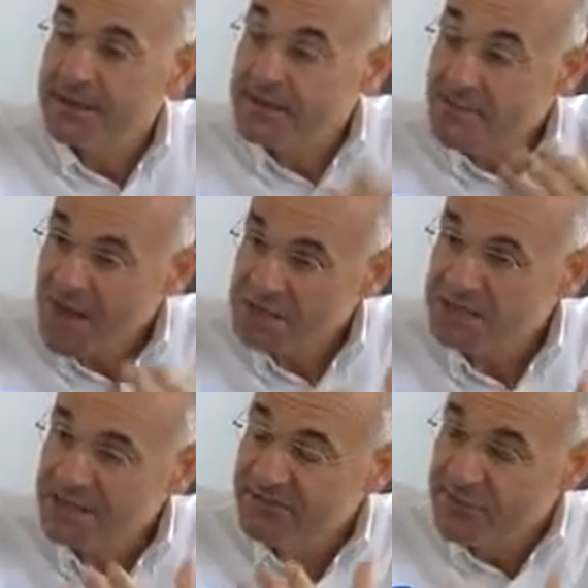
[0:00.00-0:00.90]

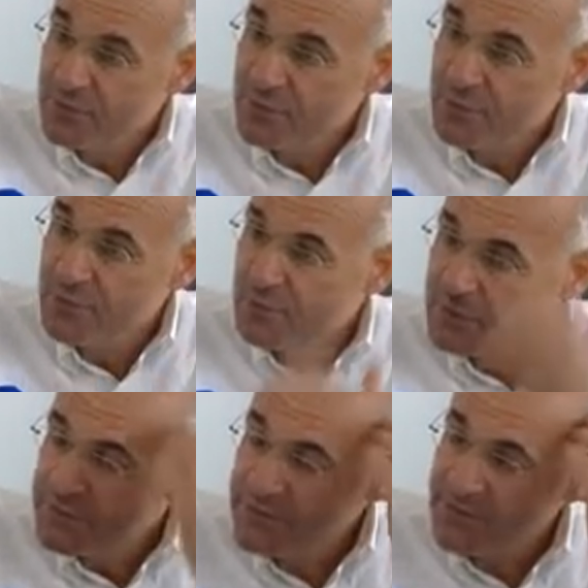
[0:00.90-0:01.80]
Imagine if you
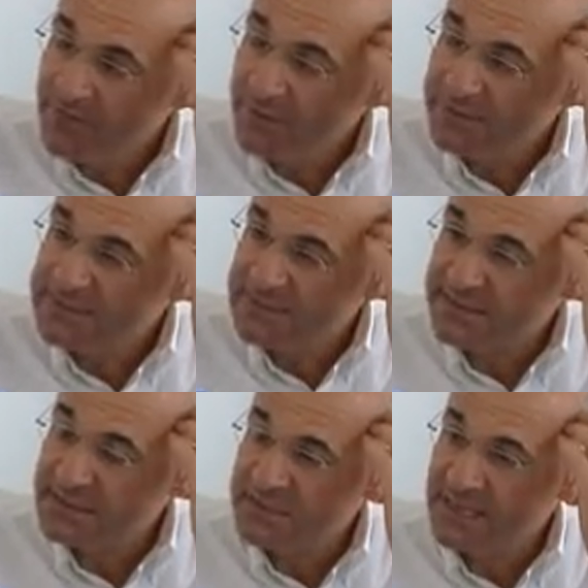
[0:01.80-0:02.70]
think about it
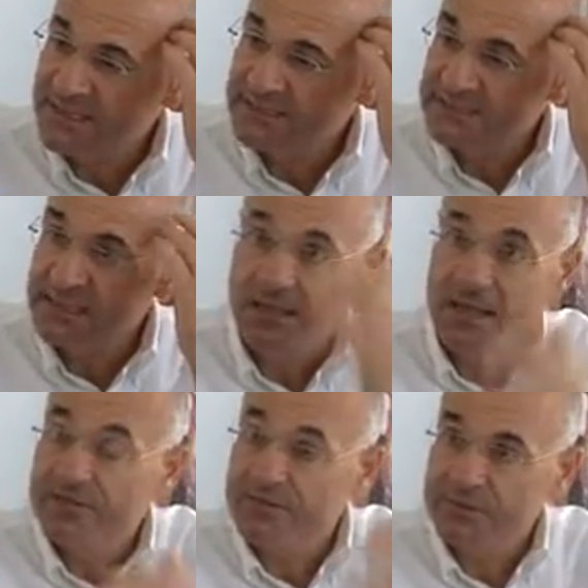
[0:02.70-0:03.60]
strategically and say,
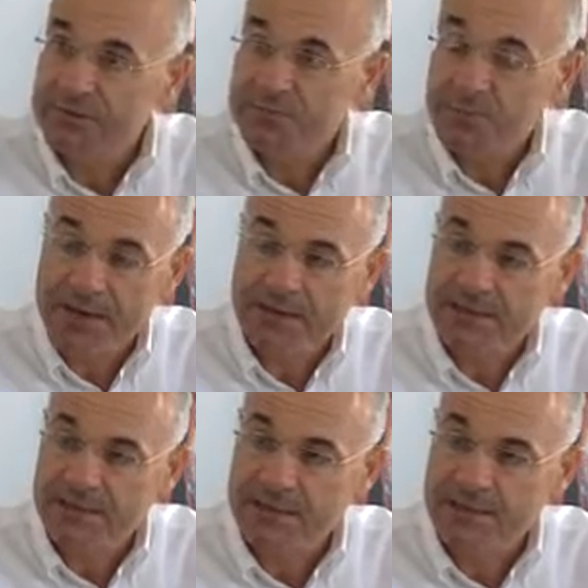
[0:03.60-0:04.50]
everybody's
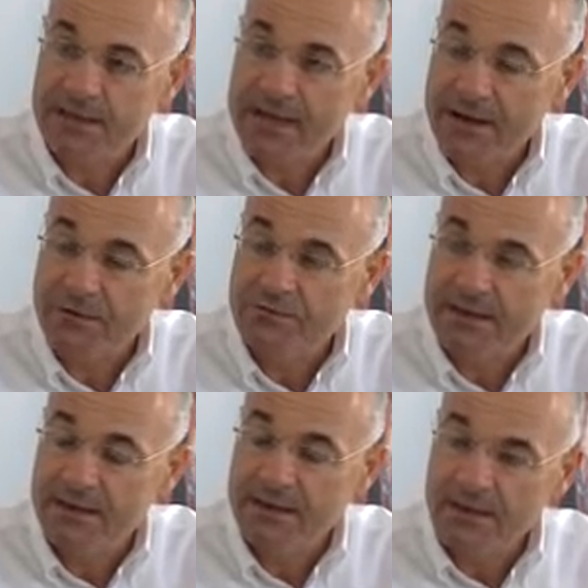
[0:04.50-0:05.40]
panicking around
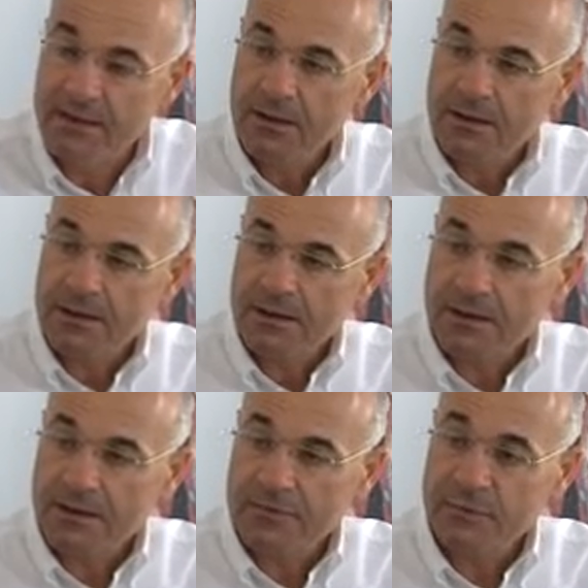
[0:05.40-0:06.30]
me.
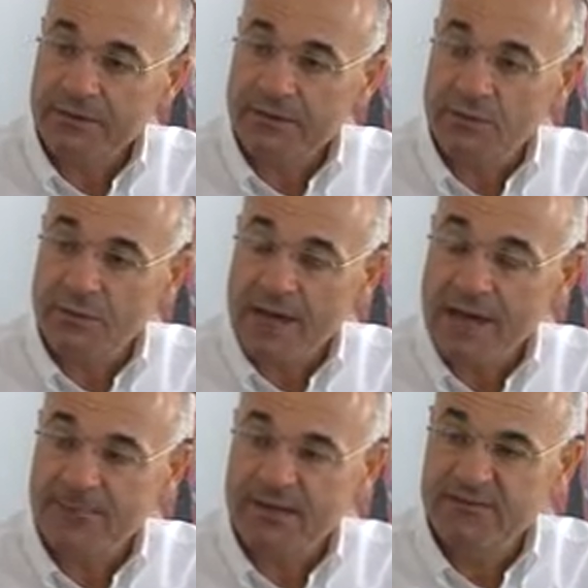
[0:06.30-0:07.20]
What will
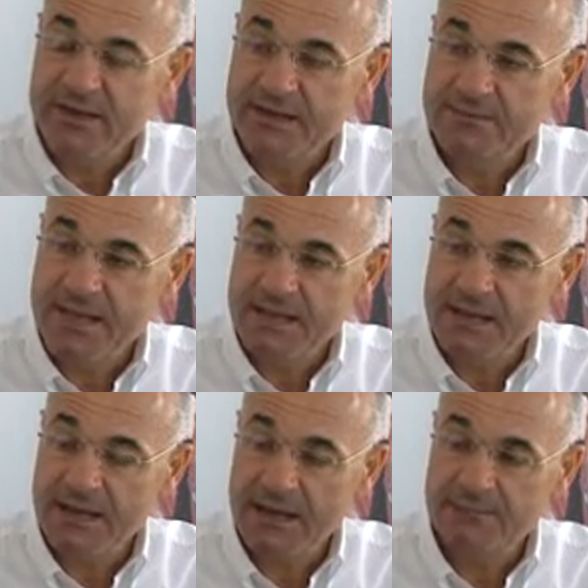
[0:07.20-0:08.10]
happen if I remain
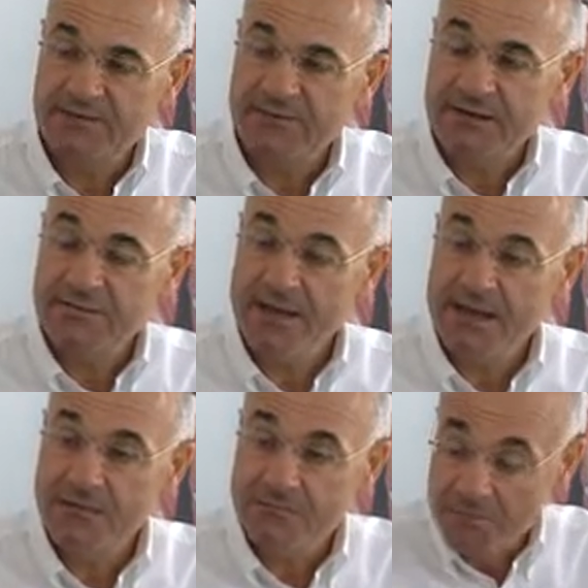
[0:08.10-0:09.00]
calm, if I
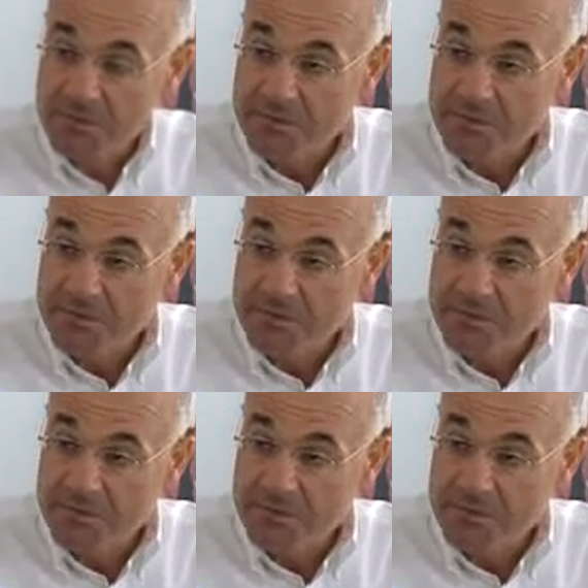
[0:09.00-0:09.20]
remain